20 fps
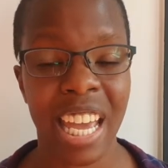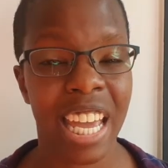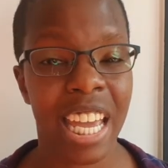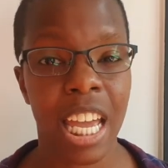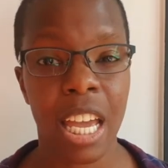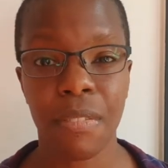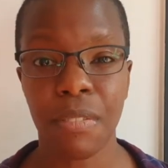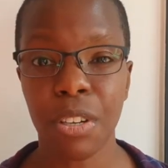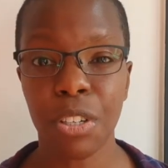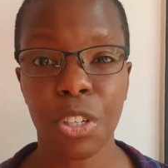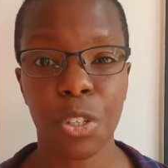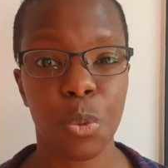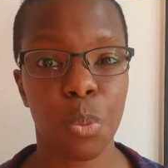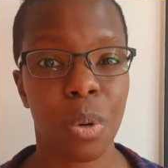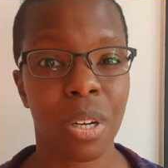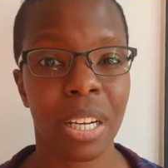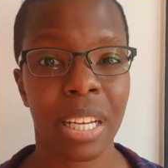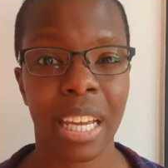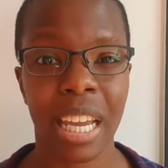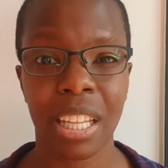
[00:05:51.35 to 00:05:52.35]
If you just
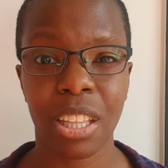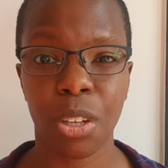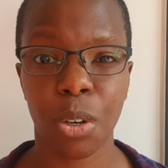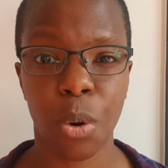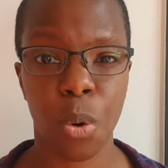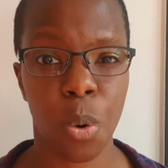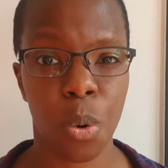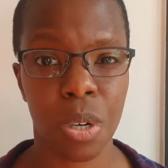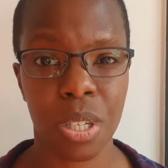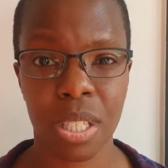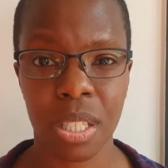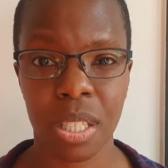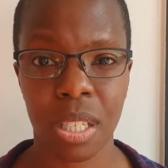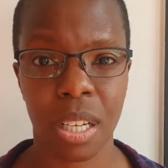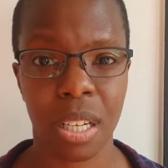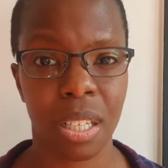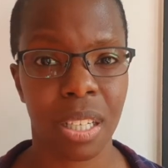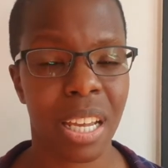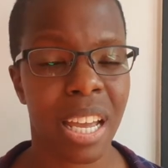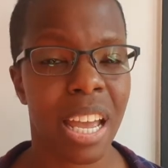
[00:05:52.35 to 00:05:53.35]
want to get the course
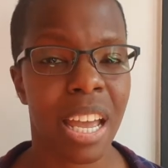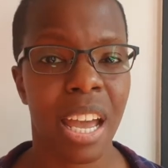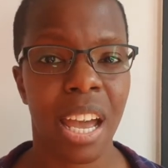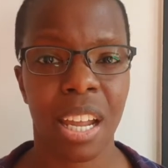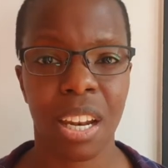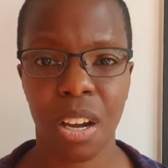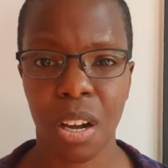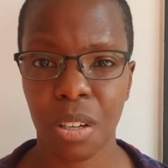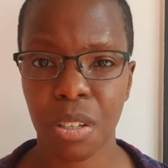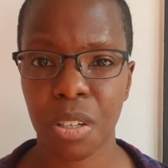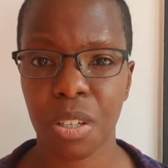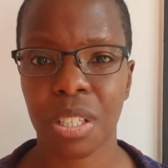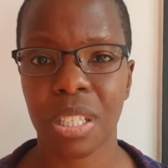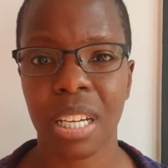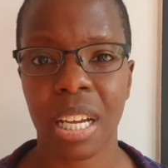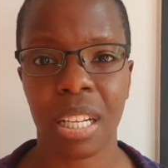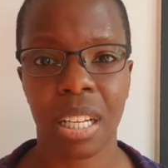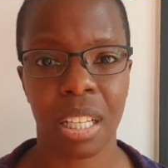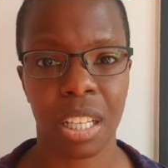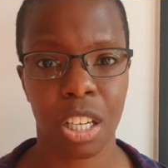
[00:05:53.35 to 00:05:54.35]
done and
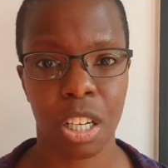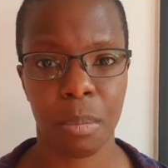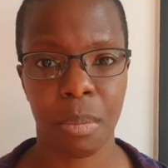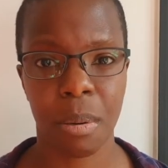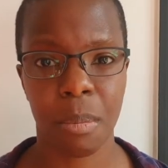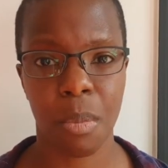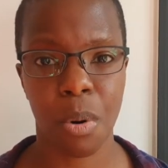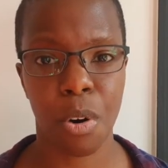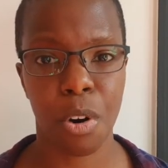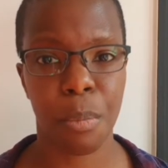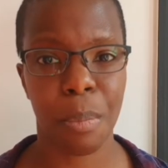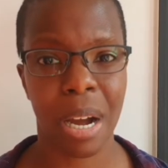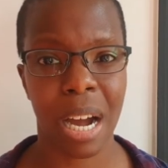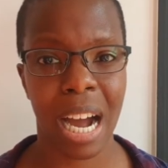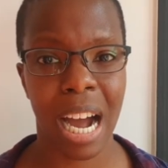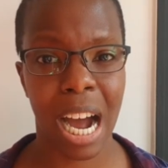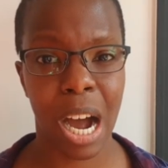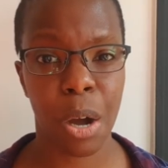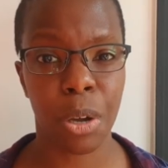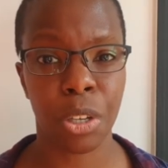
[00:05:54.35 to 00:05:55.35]
understand a little bit more about
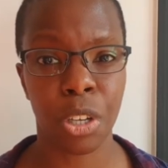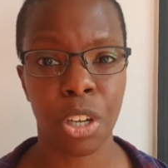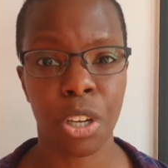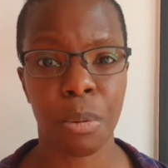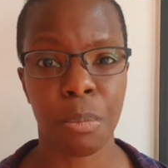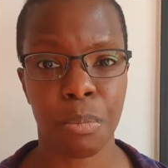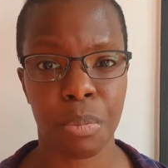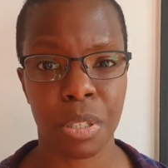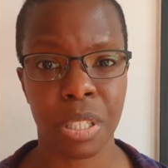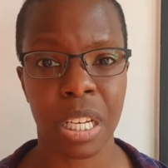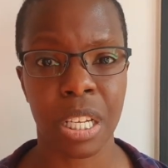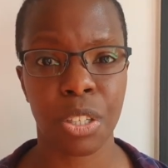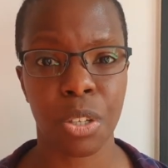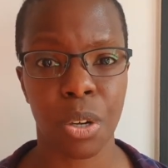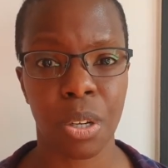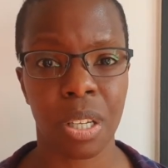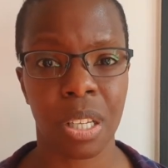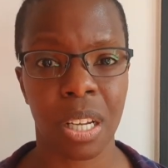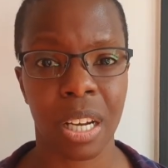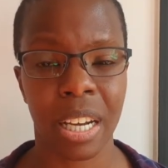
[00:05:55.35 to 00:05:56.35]
how you can present
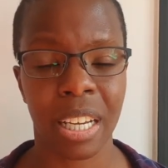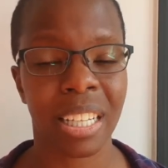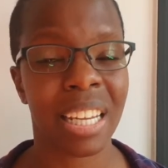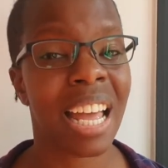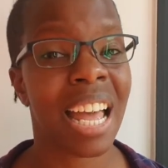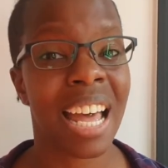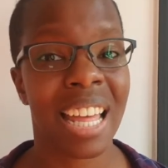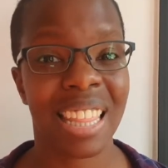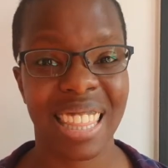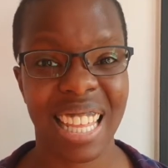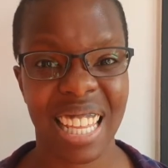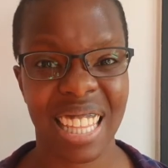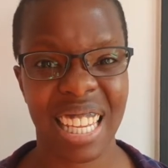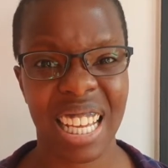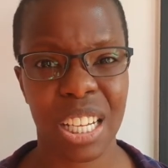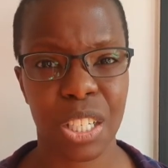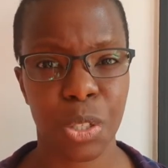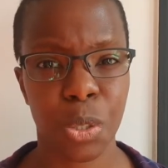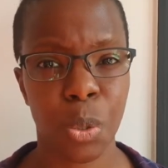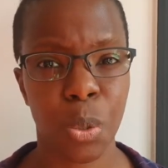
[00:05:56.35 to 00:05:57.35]
online, then
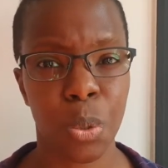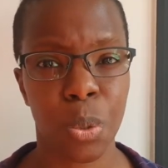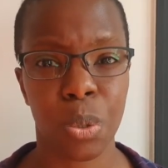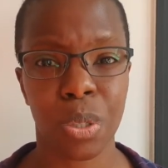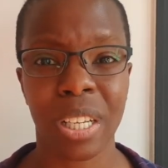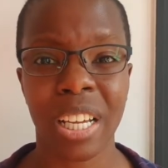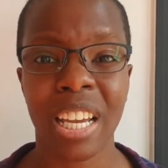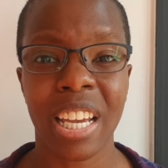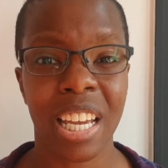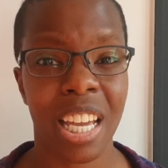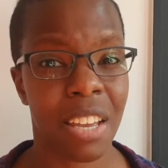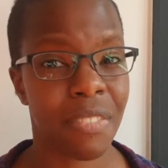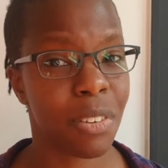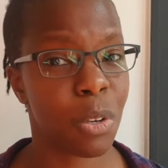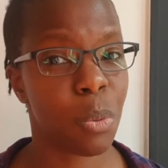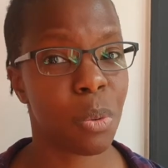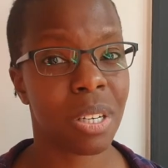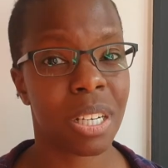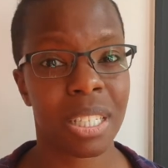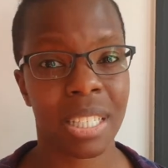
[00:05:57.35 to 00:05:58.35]
that's cool. If you
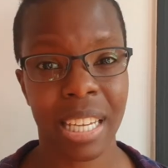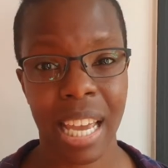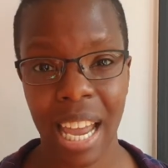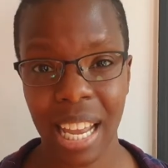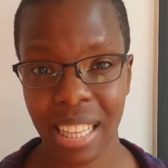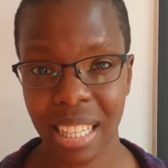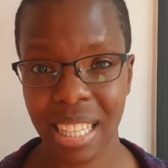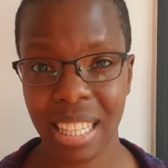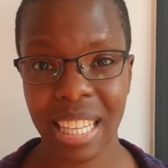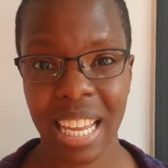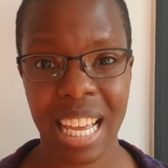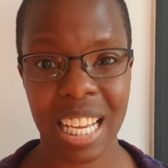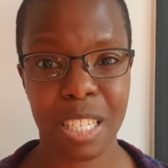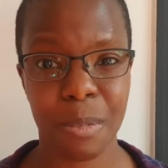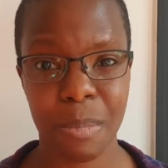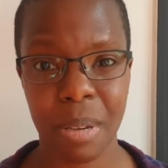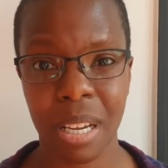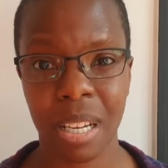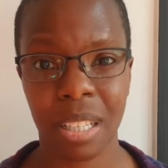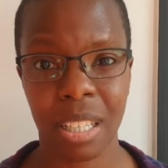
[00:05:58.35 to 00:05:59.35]
want to take the next
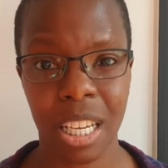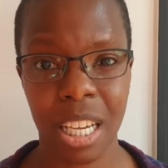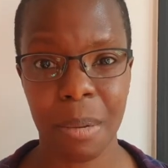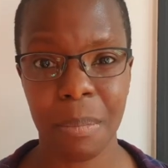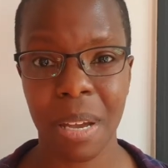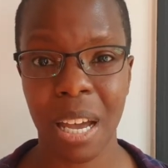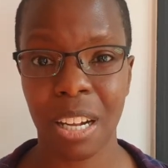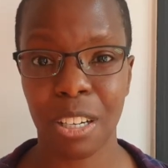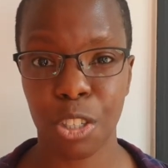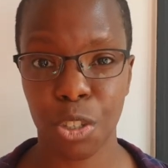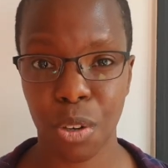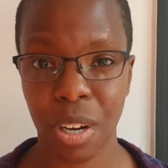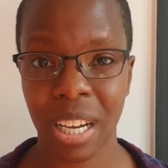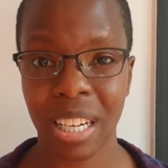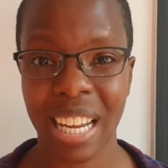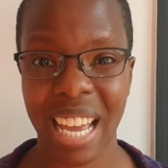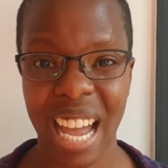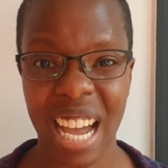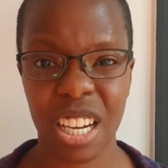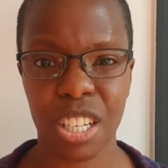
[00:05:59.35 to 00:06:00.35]
big leap and try
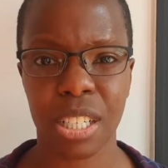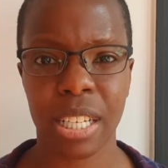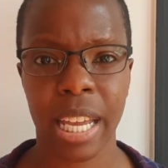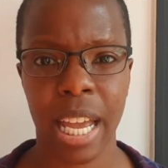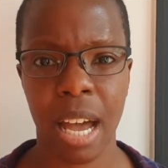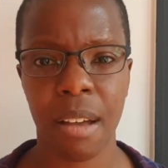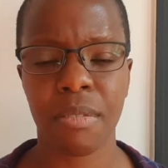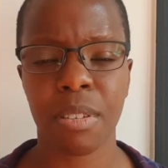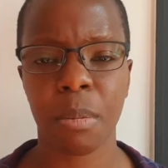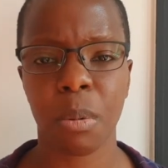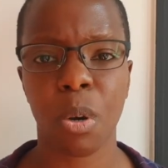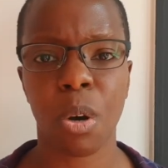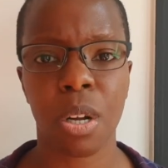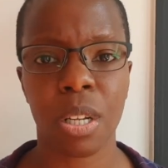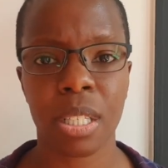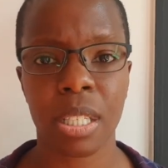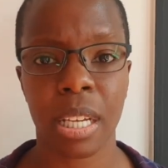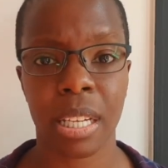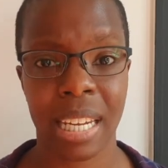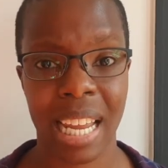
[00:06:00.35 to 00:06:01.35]
and actually have some
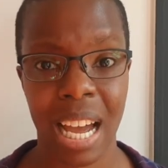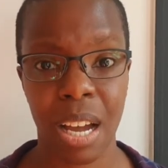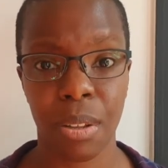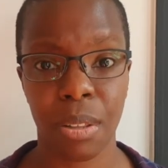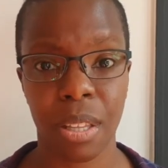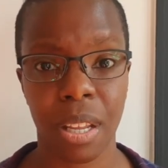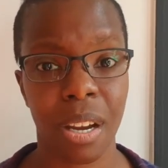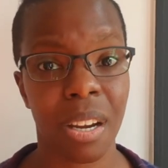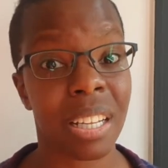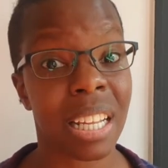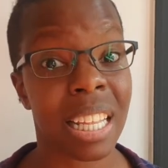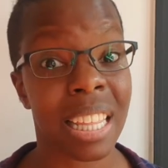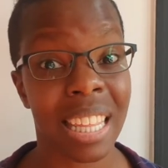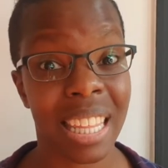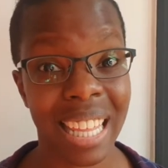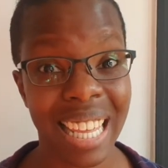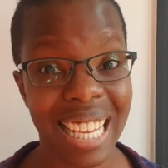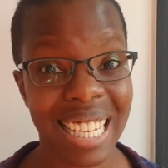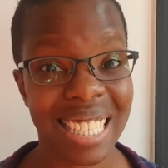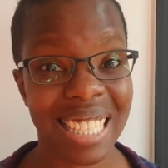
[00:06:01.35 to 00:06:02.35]
content out there, then
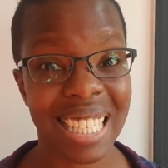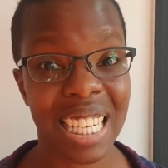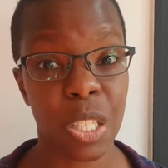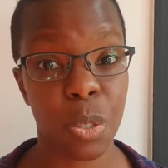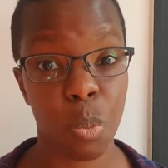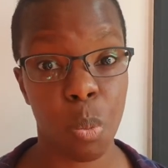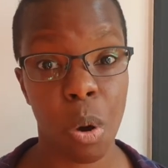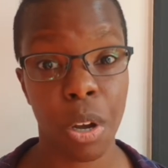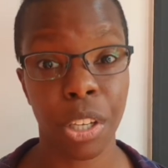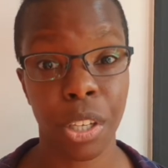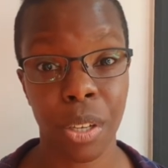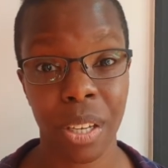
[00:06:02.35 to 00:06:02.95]
this is what you